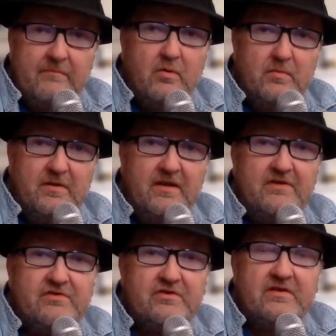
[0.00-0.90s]

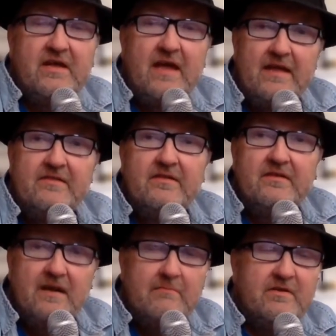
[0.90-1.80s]
population had the
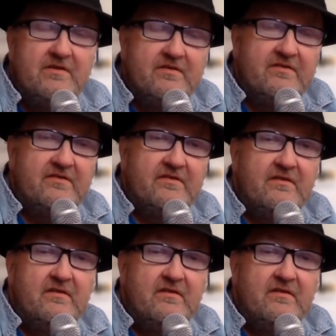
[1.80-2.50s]
numbers